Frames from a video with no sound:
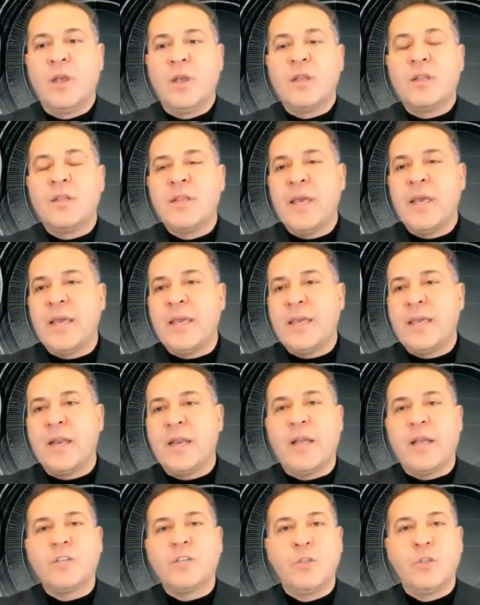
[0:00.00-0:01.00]
they can
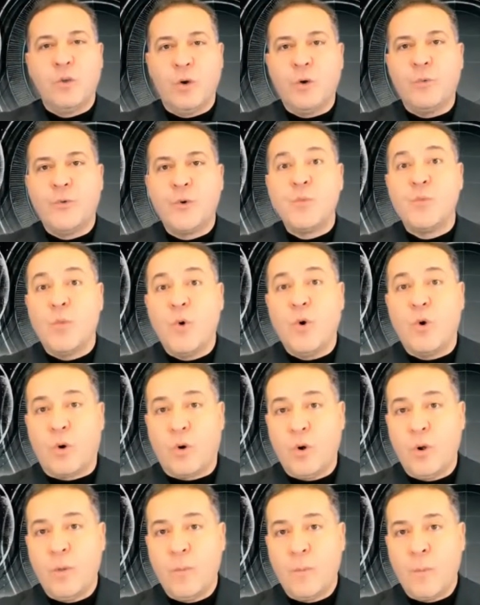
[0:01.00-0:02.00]
actually offer
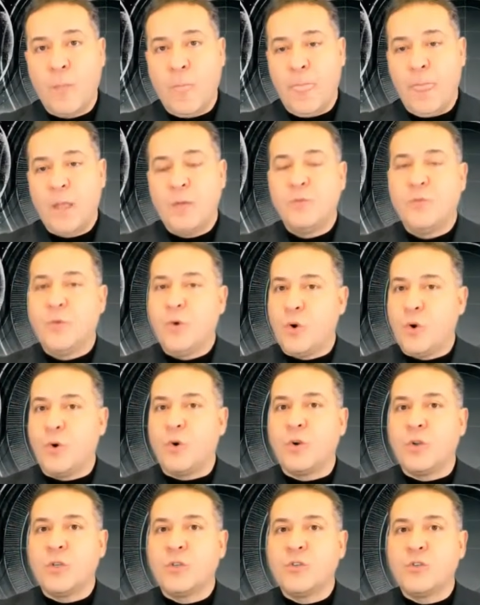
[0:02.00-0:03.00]
more
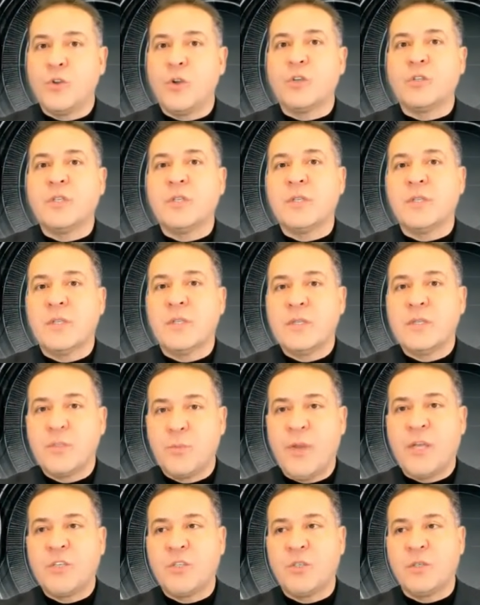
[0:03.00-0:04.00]
for certain
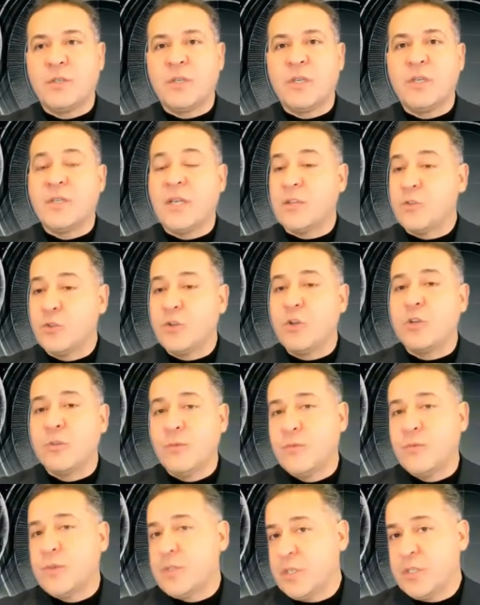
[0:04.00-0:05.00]
specialties and
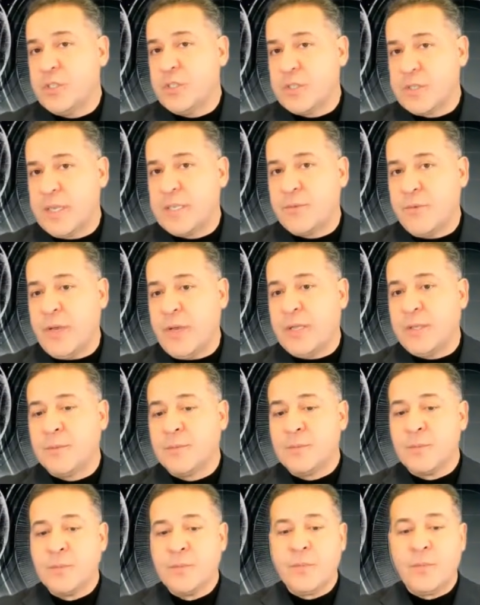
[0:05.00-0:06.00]
certain physicians as well.
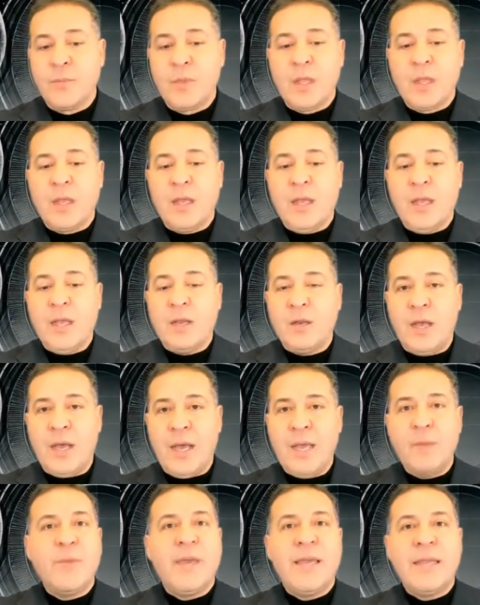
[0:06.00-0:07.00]
And
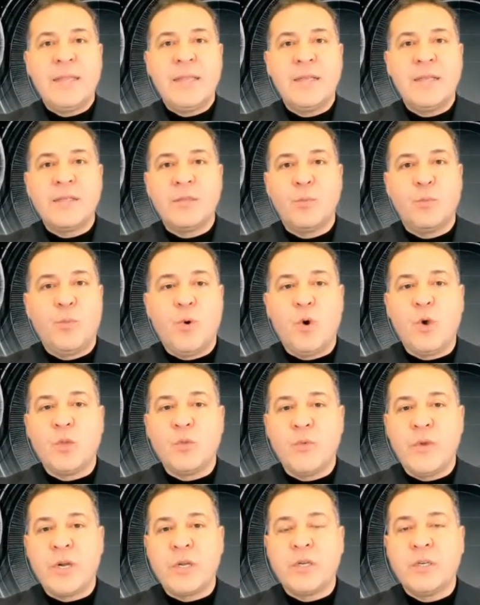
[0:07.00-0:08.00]
I made this
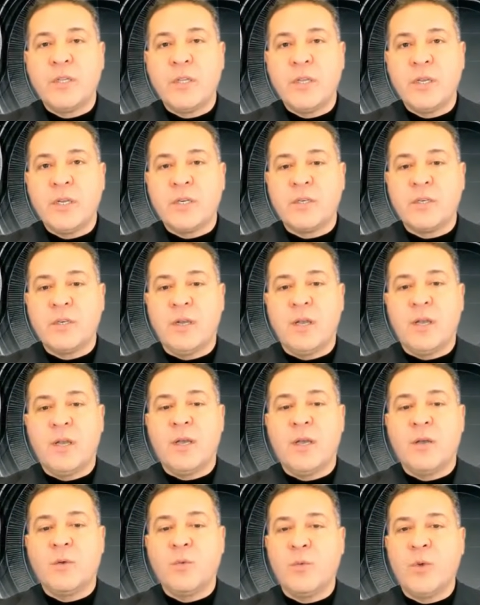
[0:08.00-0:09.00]
point very clear
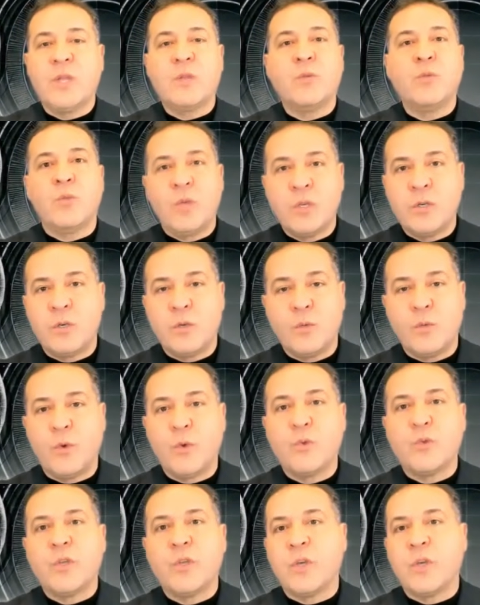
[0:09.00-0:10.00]
when we
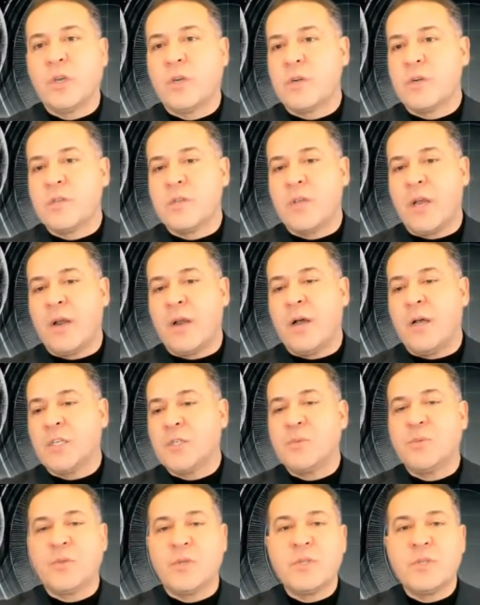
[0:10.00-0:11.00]
reviewed the Christiana
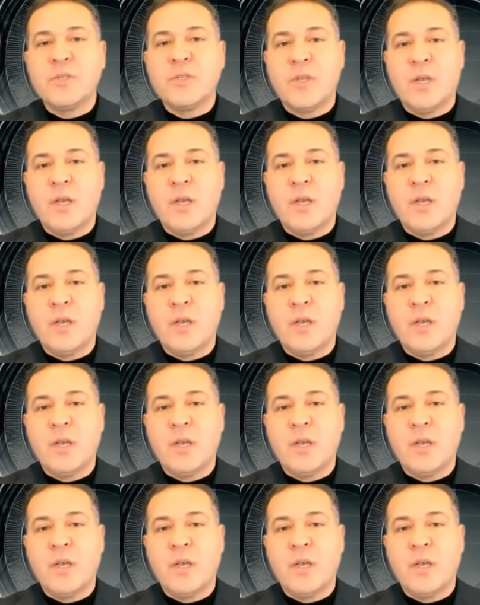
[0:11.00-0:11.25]
Hospital's